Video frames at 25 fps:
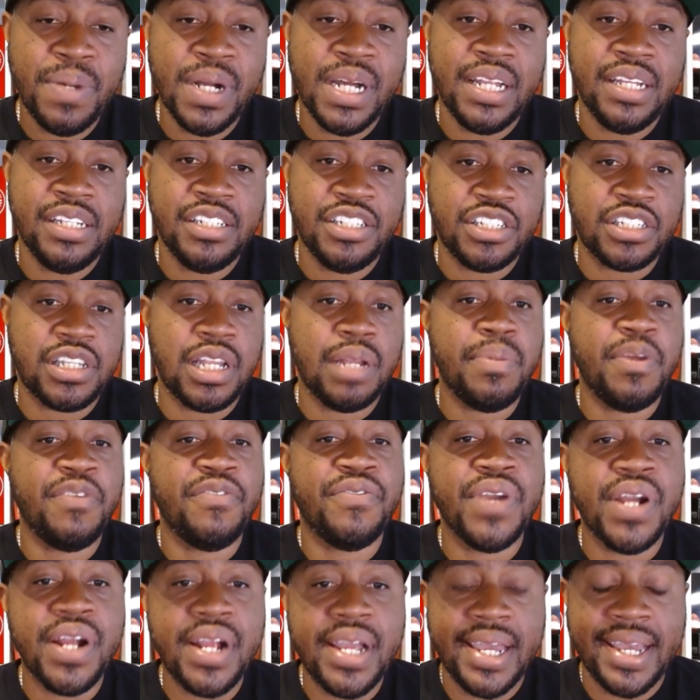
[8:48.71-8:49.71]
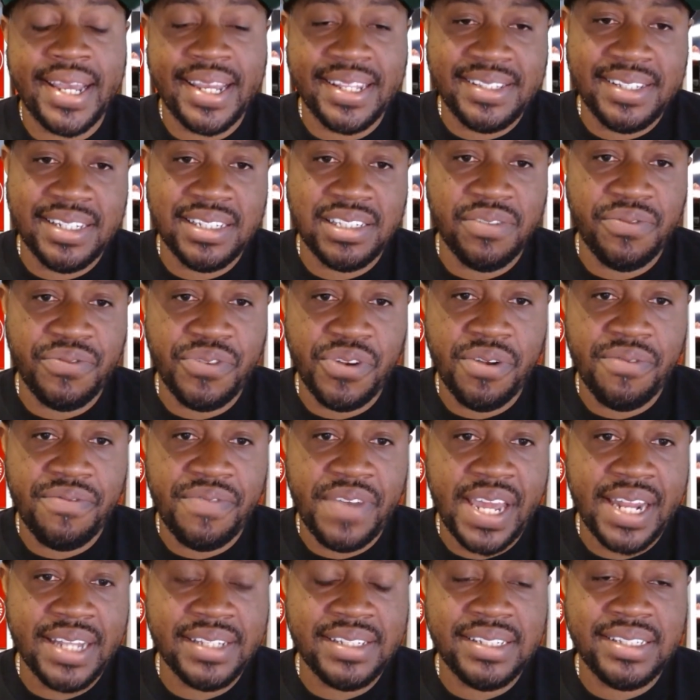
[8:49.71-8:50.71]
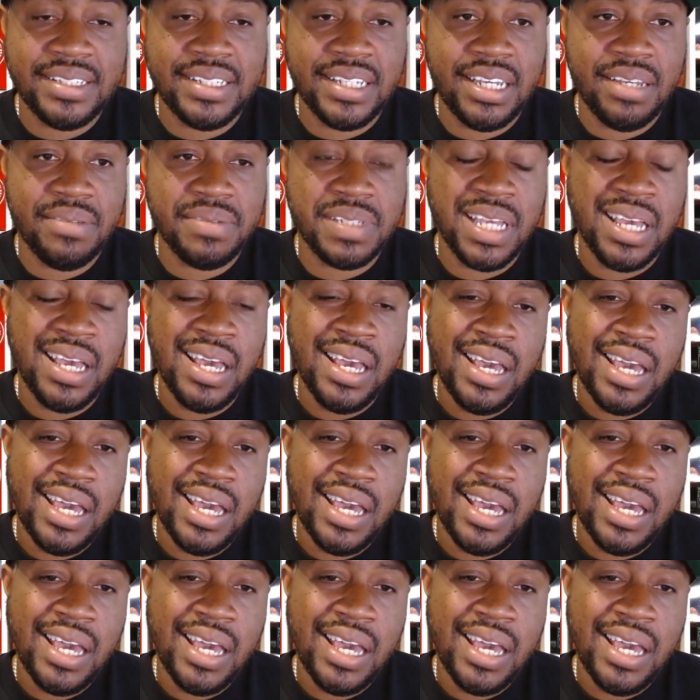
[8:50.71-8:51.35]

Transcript: but he's just going to be very inconsistent for your fantasy teams.